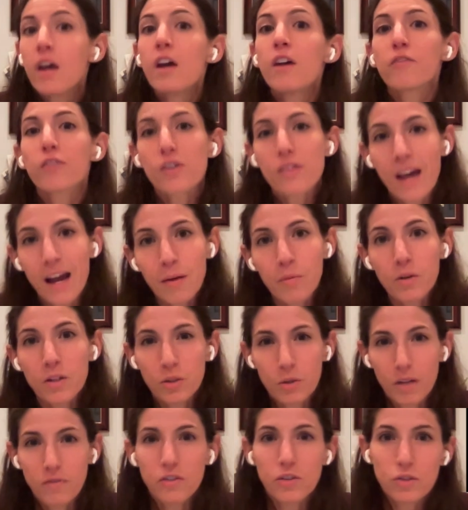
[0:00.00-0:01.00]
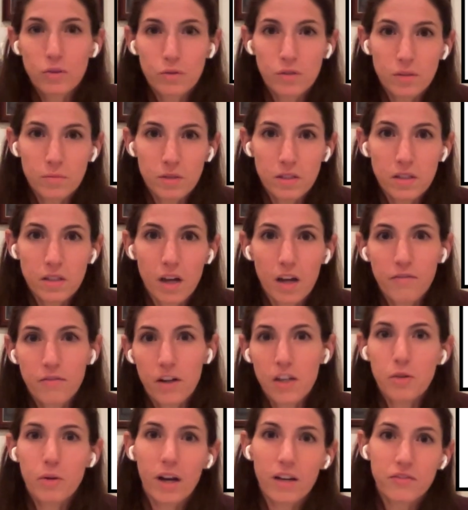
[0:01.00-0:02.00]
For that one, you have to do some stuff, right?
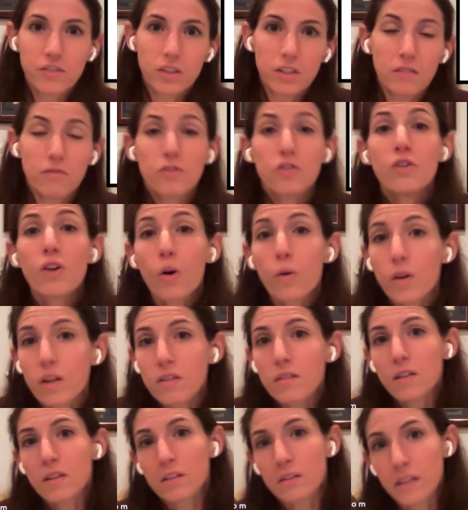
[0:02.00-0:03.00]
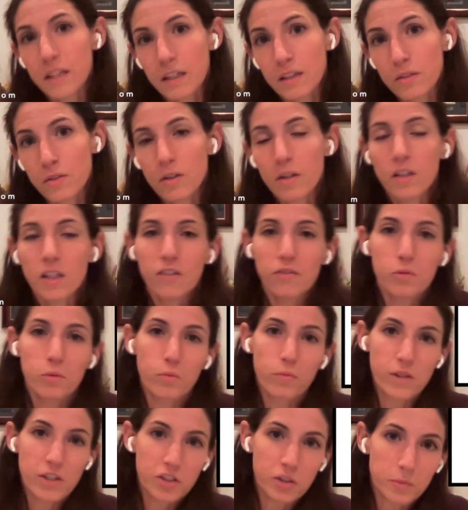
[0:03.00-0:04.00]
You have to give notice to the landlord and give them a
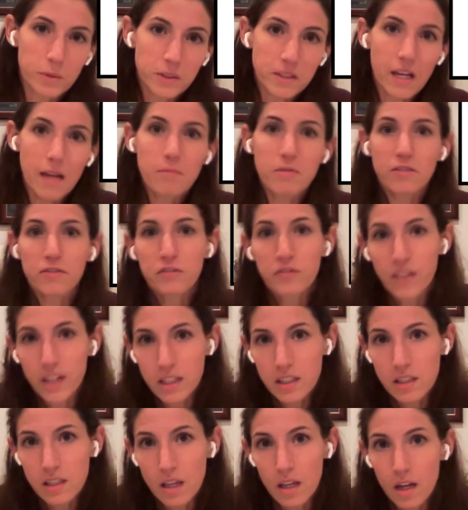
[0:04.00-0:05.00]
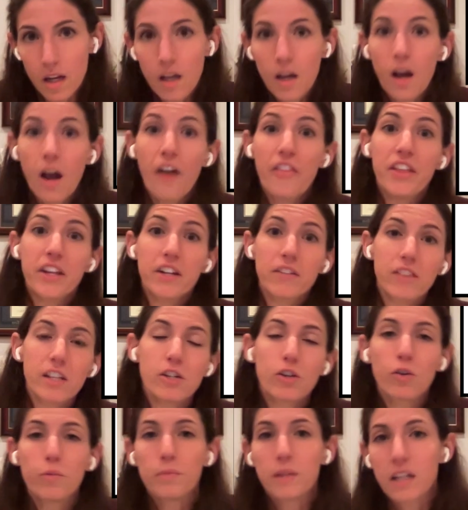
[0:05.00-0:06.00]
reasonable time to fix it. And then if they
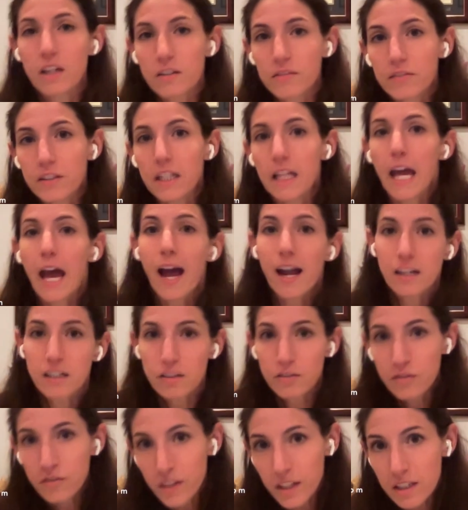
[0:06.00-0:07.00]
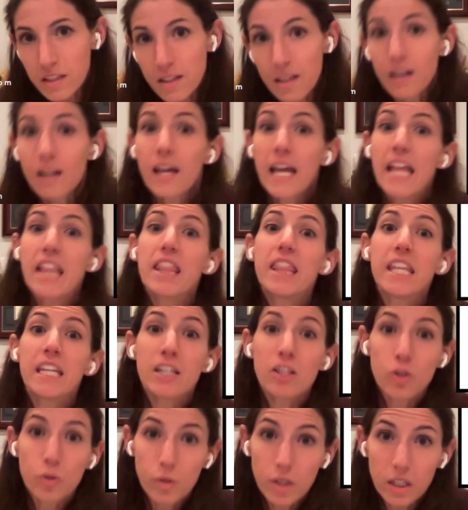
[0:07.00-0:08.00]
don't meaningfully act to fix it, then
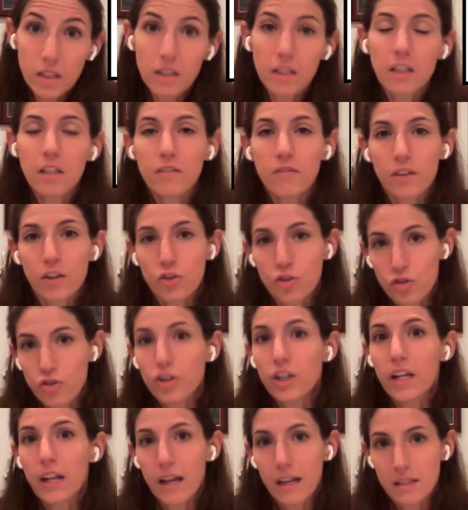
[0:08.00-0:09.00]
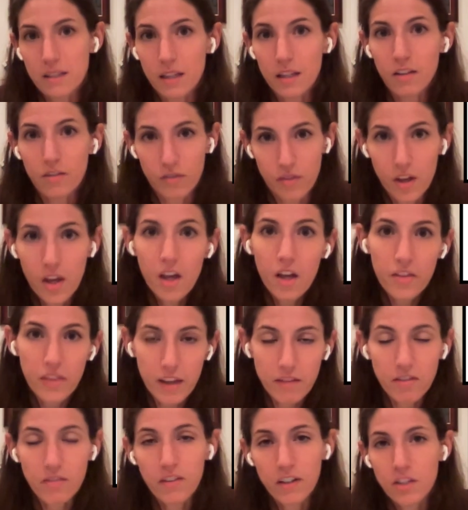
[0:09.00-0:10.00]
you can leave and treat it as if they've
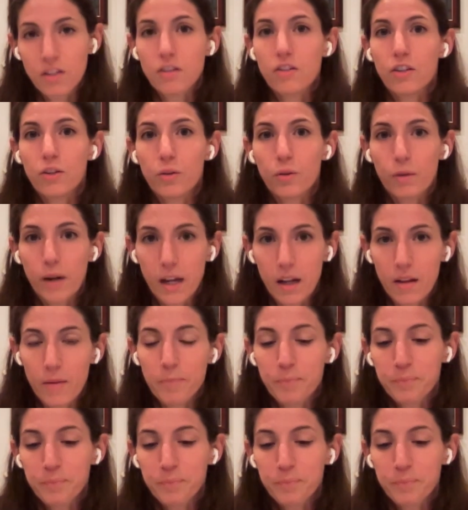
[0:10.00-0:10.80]
evicted you, right?